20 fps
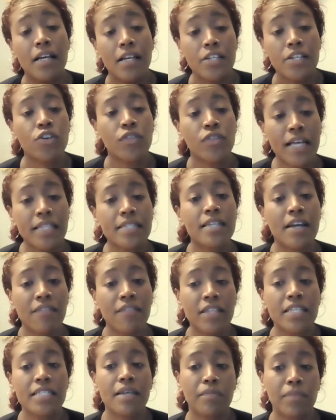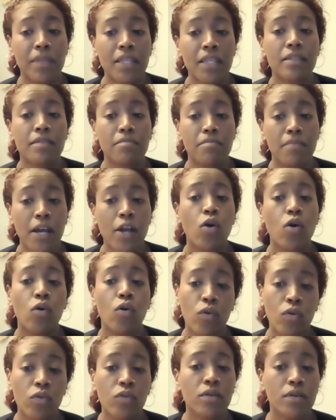So that's definitely something, my
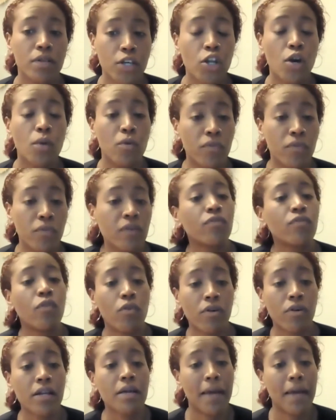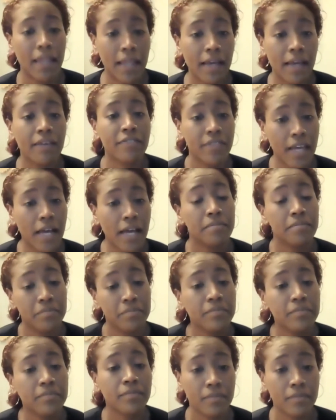goal, moving forward in my life.
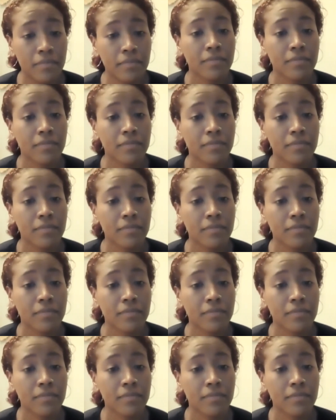Yeah.